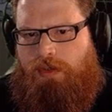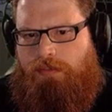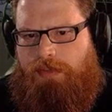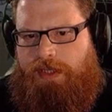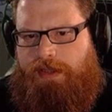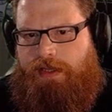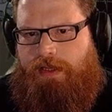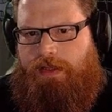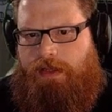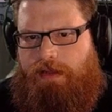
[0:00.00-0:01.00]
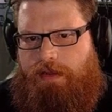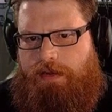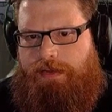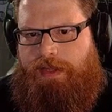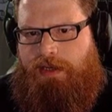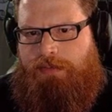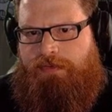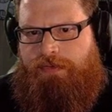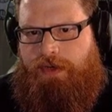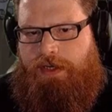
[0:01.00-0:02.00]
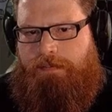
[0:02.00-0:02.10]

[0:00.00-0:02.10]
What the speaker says: But I think that'll be fine.